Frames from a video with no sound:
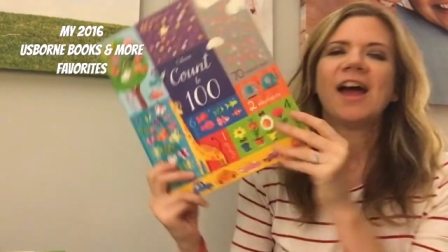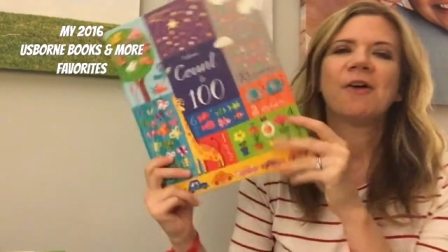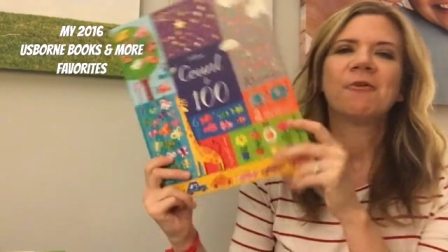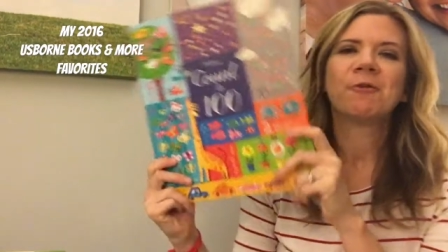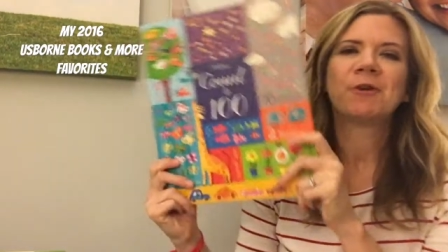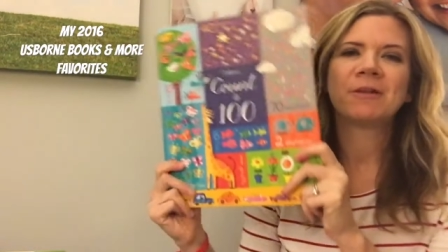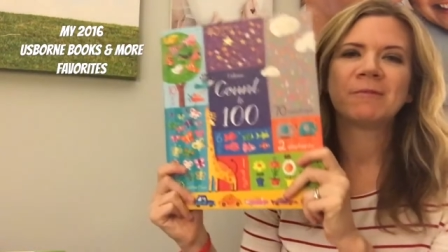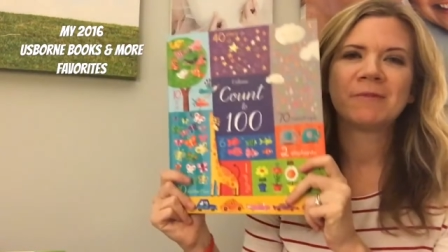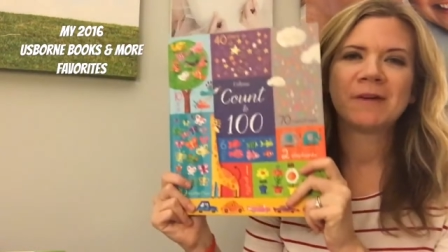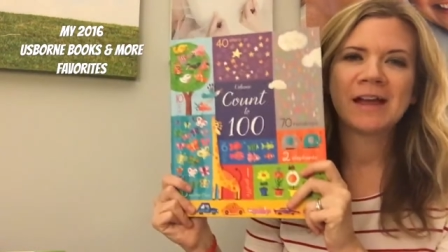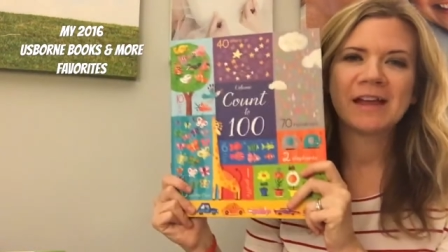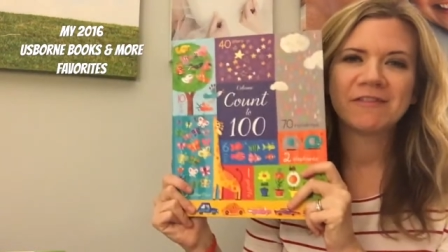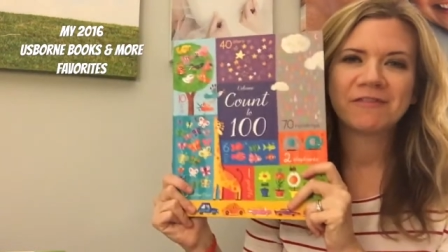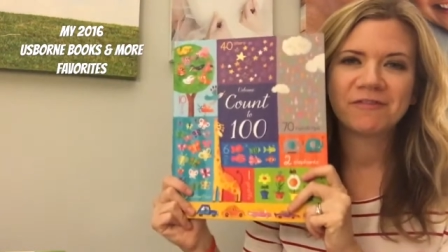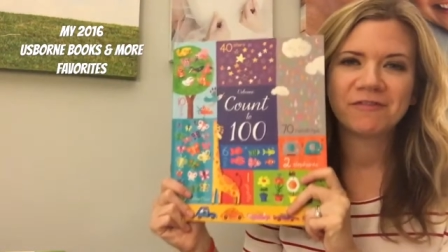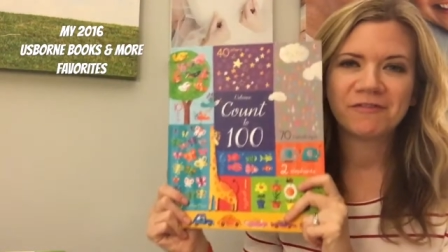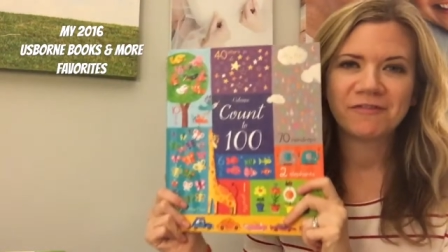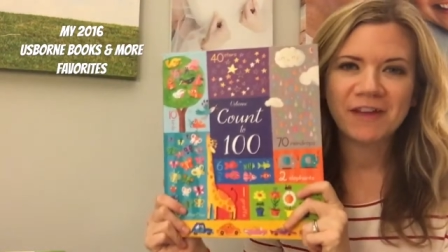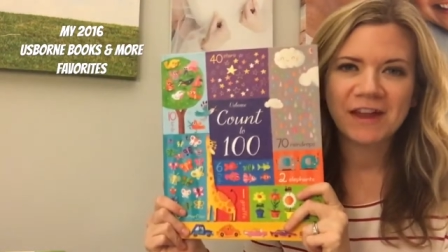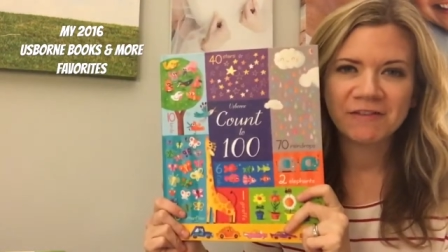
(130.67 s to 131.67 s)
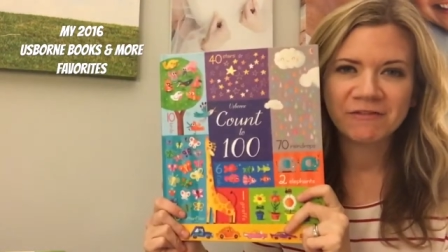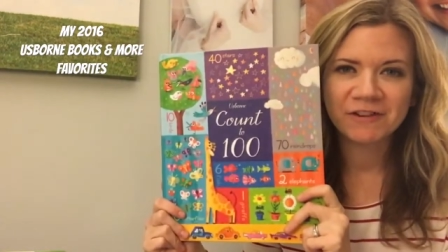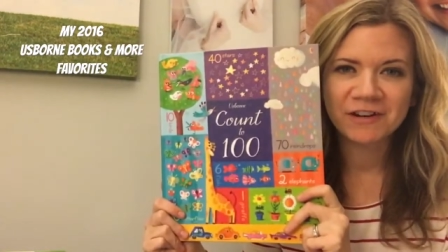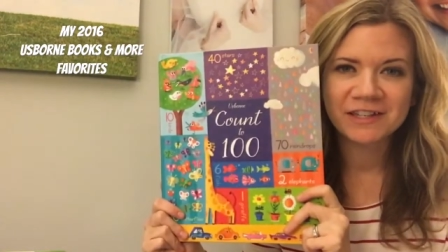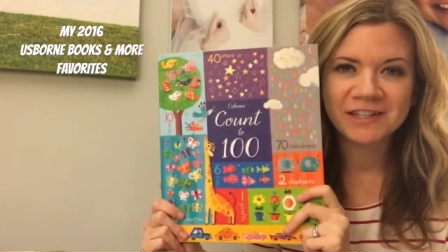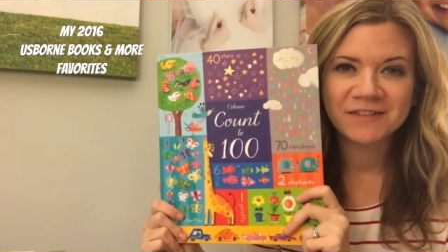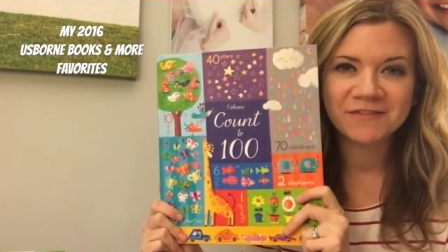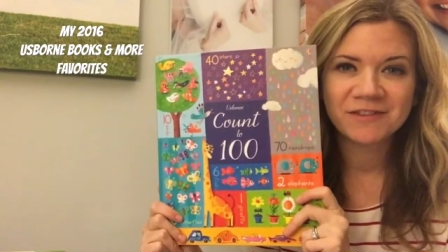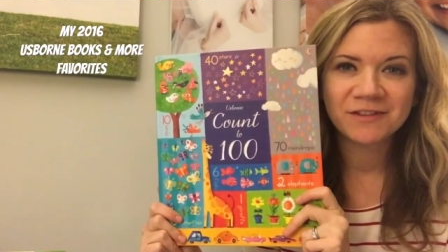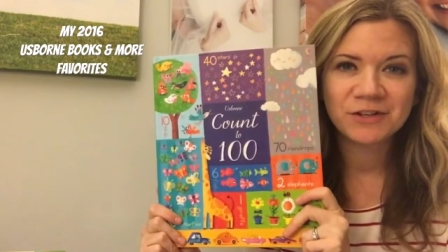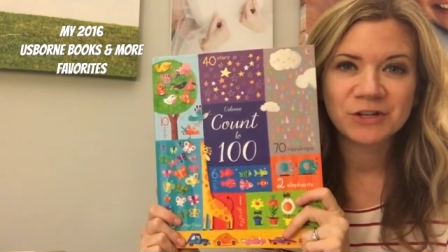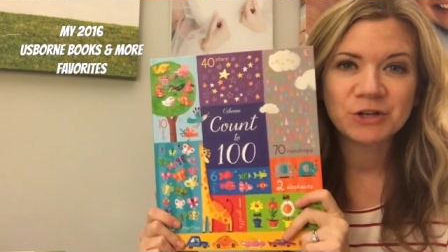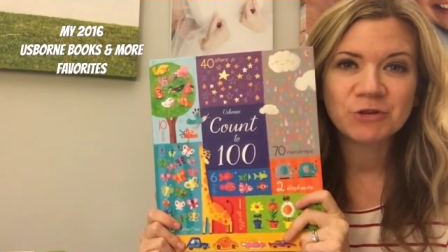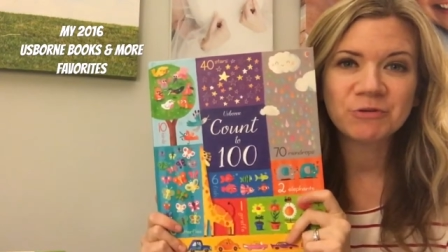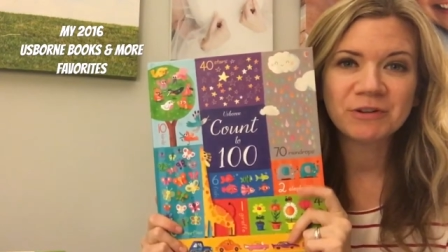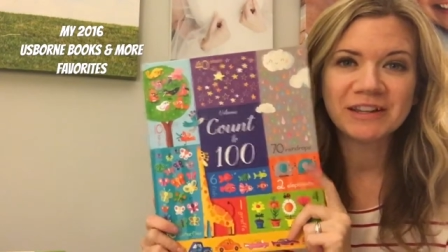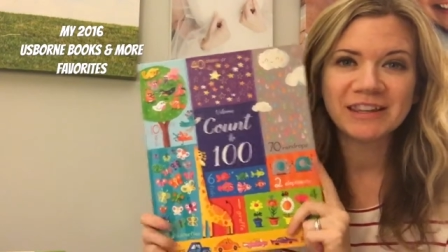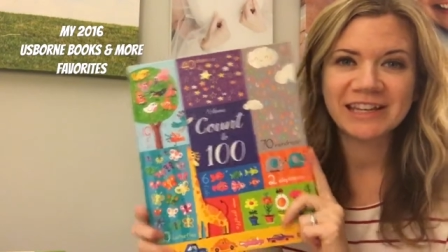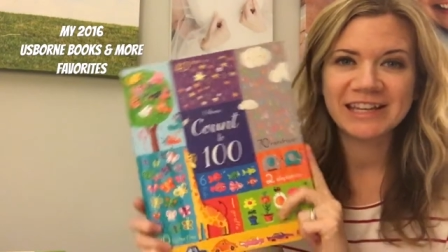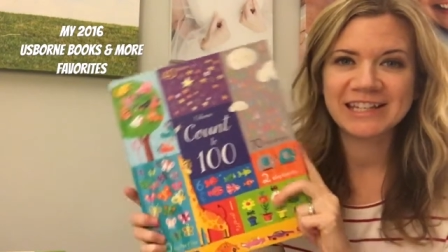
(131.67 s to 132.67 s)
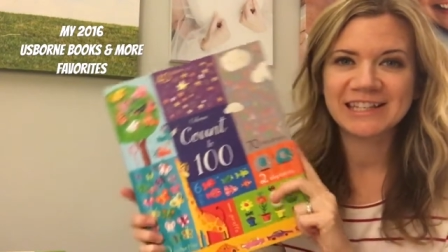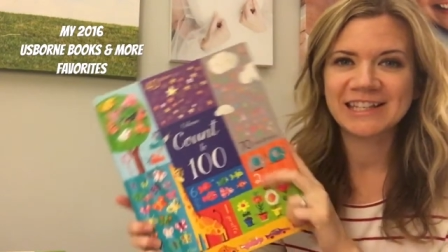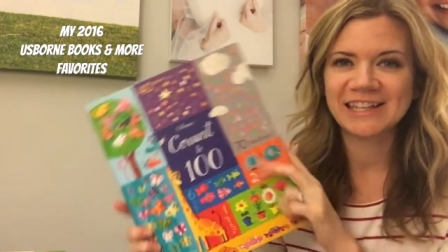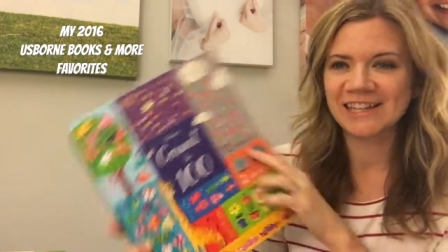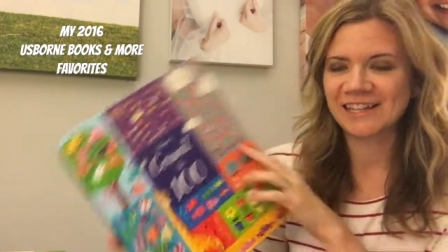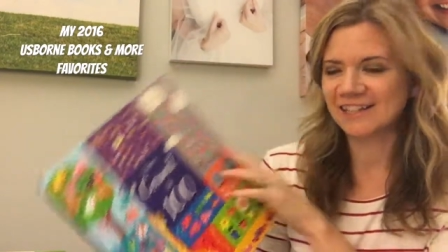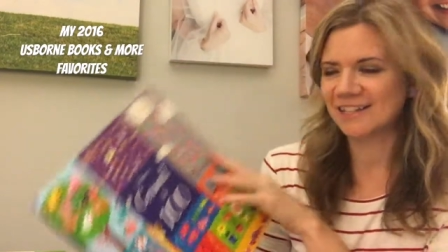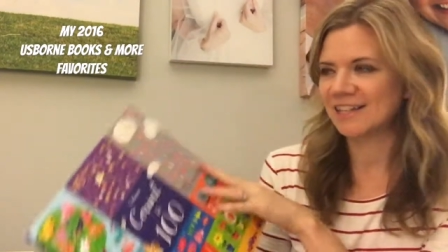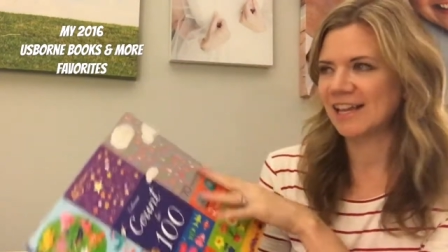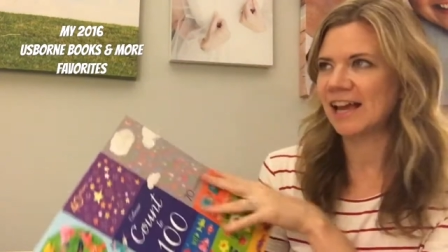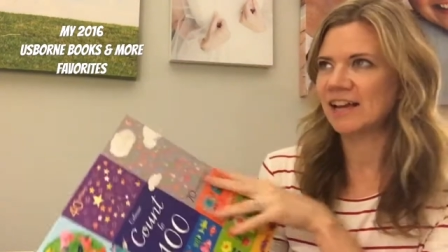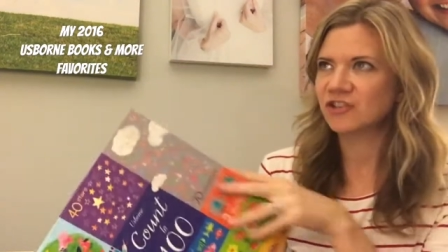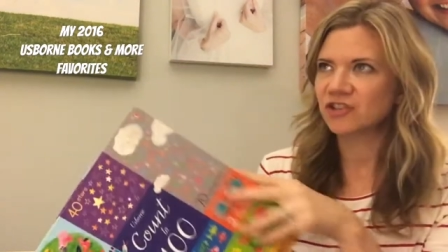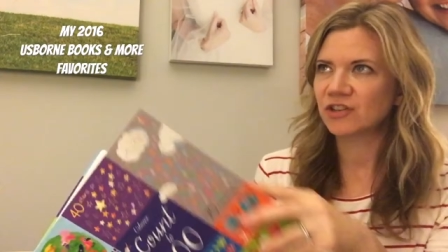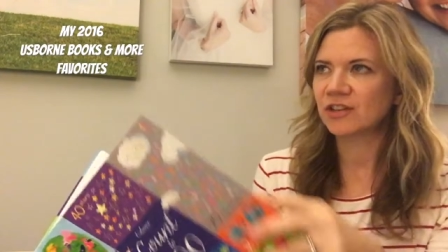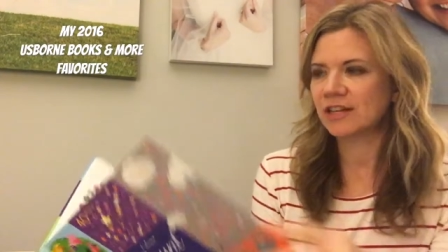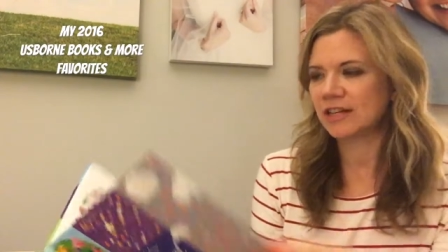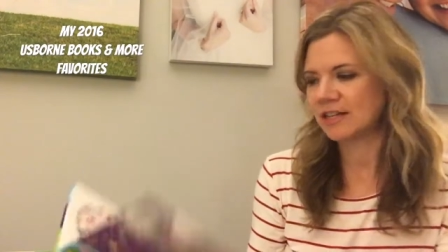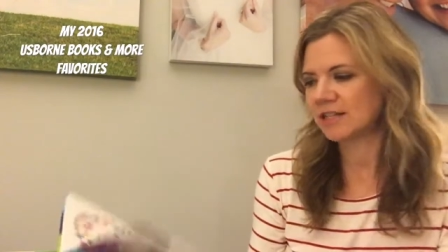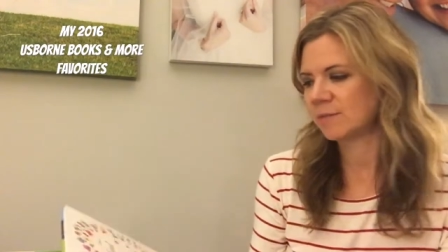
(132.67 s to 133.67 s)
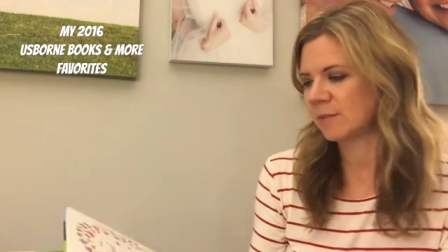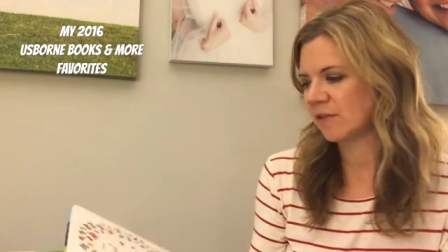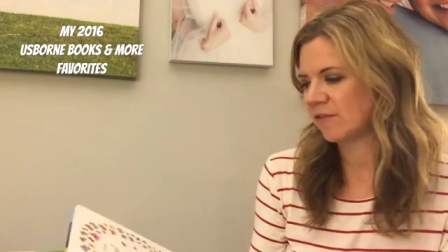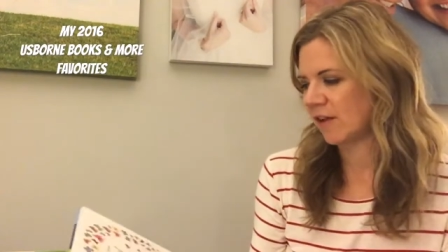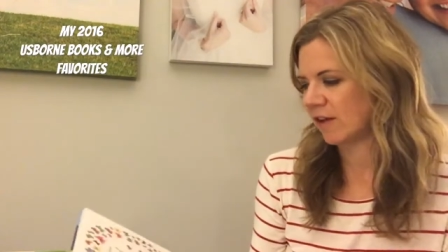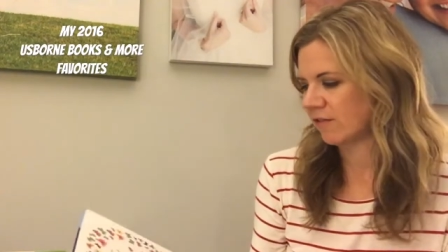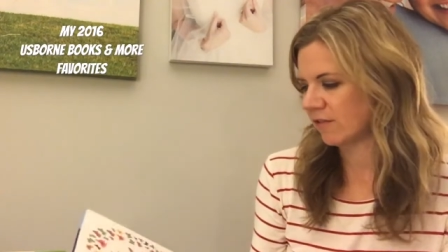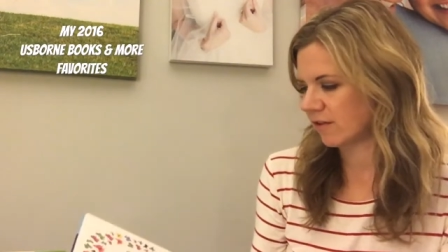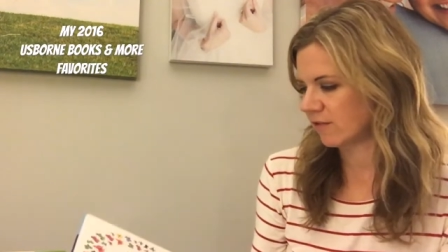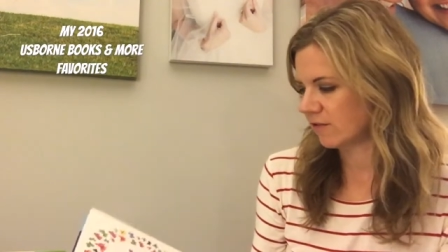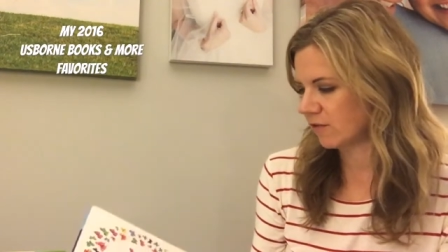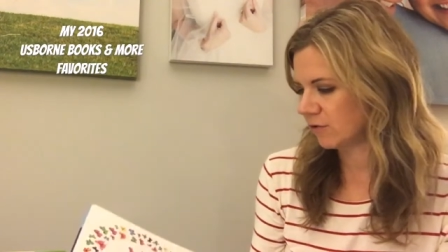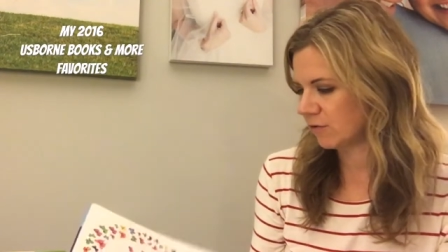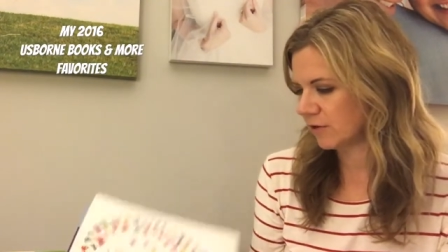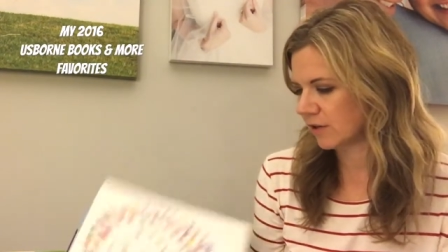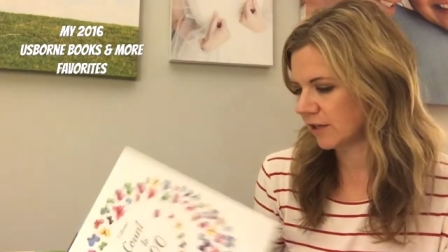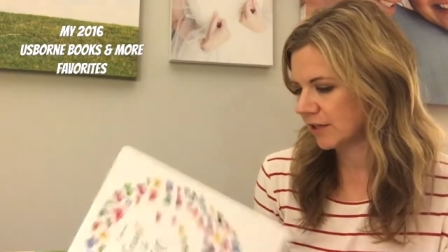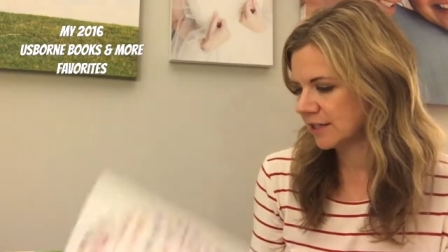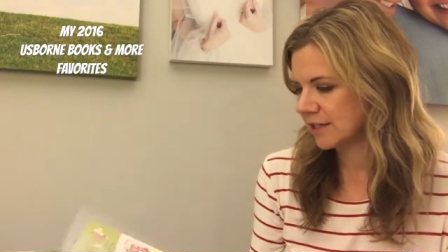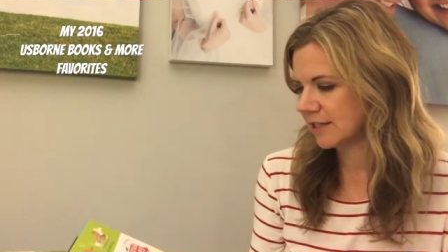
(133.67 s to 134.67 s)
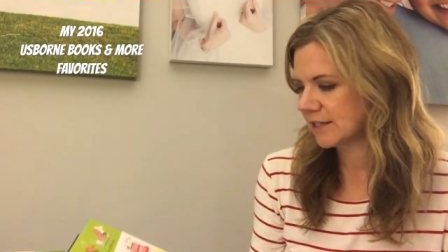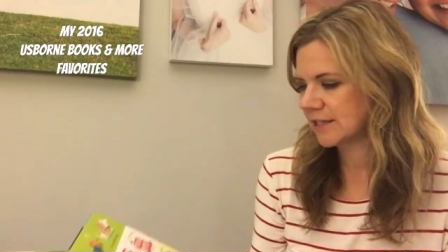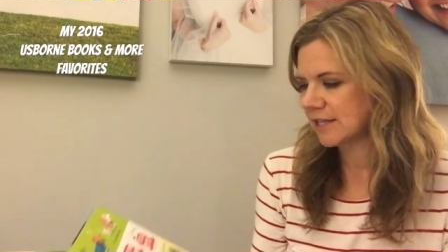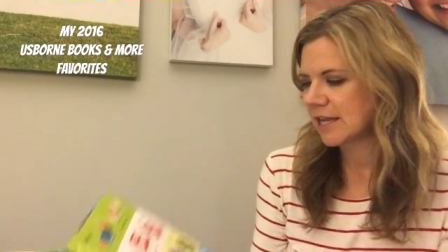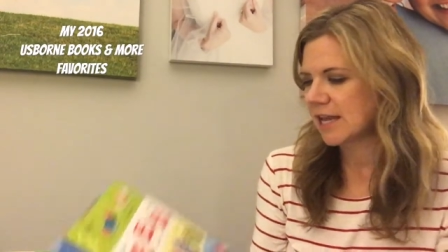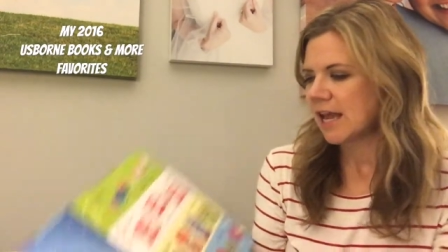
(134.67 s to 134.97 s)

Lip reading: One of my favorites of the new releases. Actually, it is my favorite of the new releases.